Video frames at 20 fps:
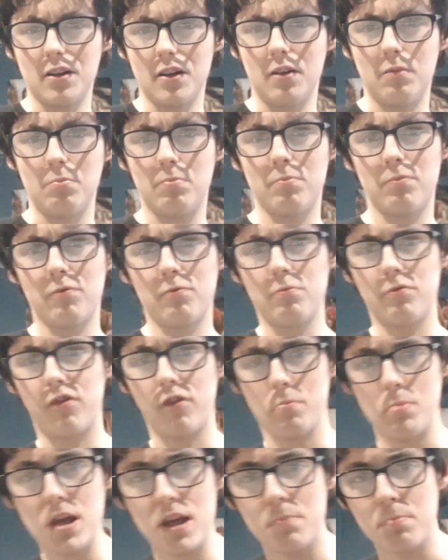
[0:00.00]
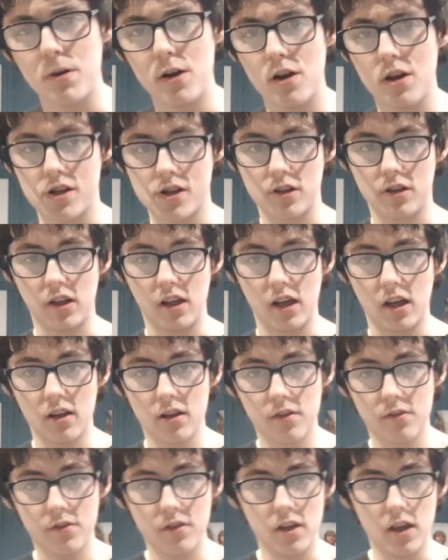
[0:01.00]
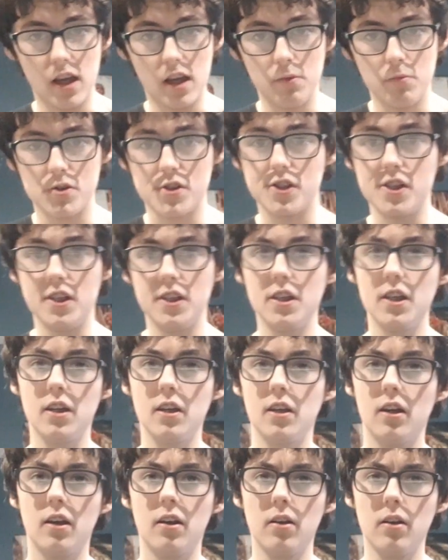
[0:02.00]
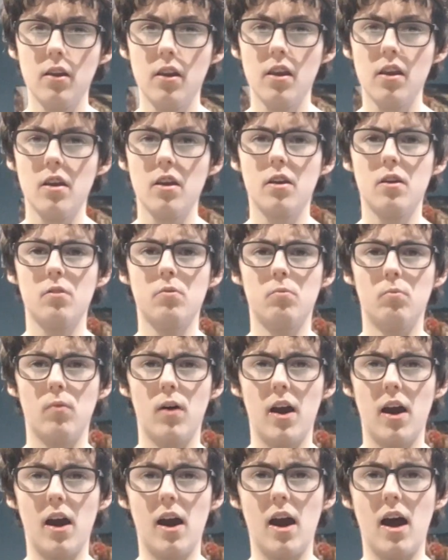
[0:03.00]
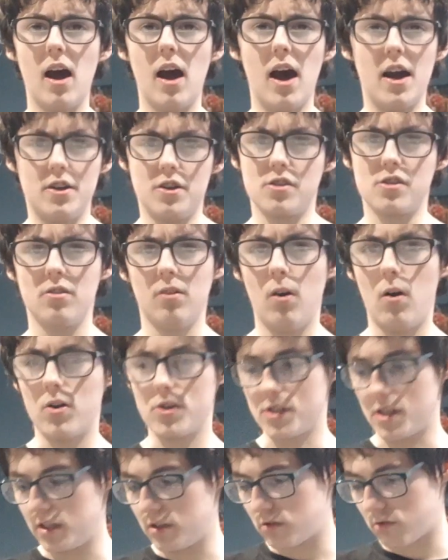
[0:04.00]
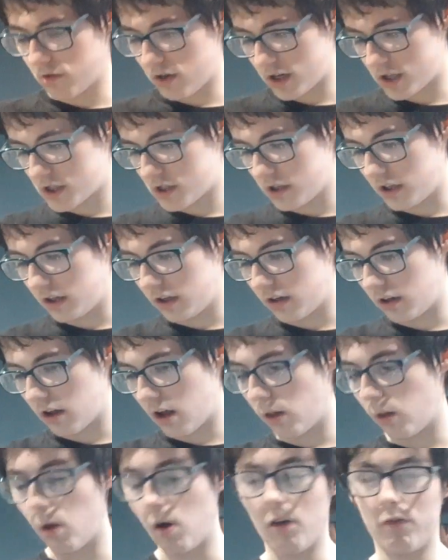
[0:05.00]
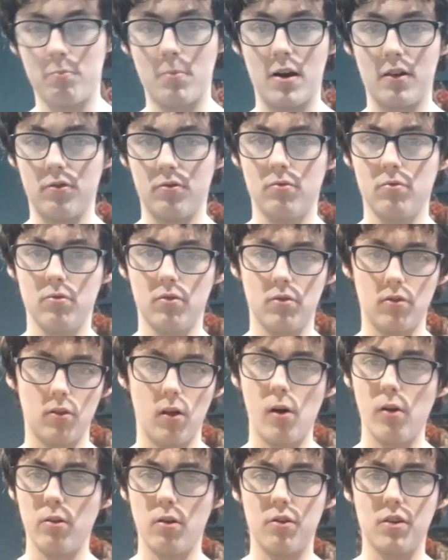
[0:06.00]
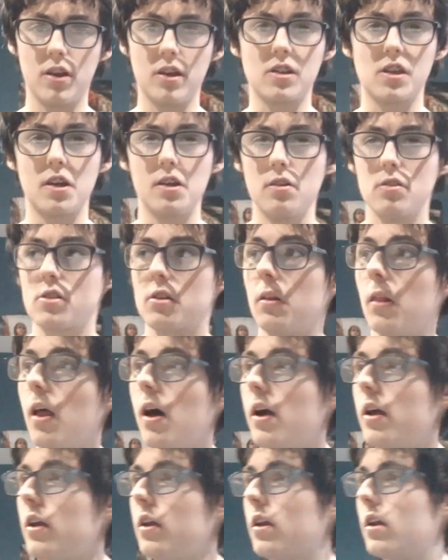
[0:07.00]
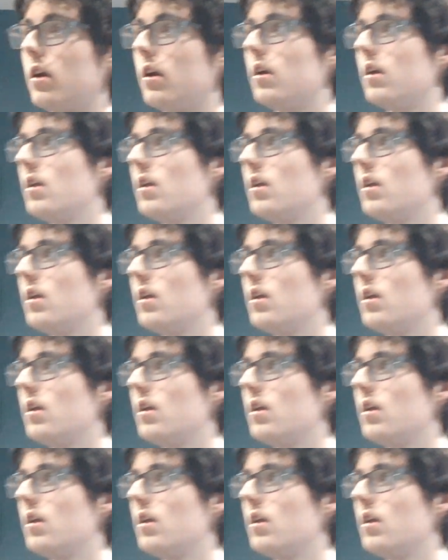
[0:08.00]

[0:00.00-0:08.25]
And for me personally, it was the year where I just lost interest in a lot of the things I used to like.